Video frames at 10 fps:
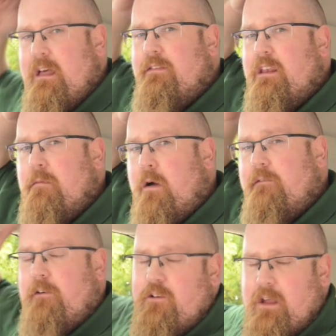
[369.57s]
then you might
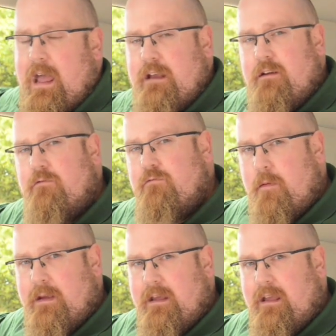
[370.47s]
find your head
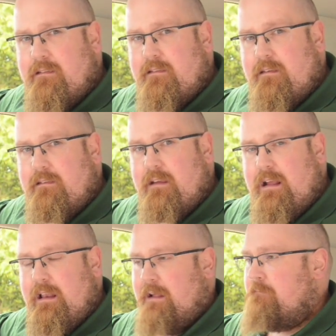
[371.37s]
rubbing against the
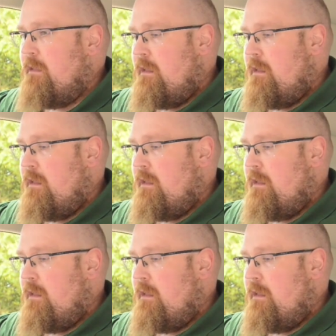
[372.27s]
ceiling.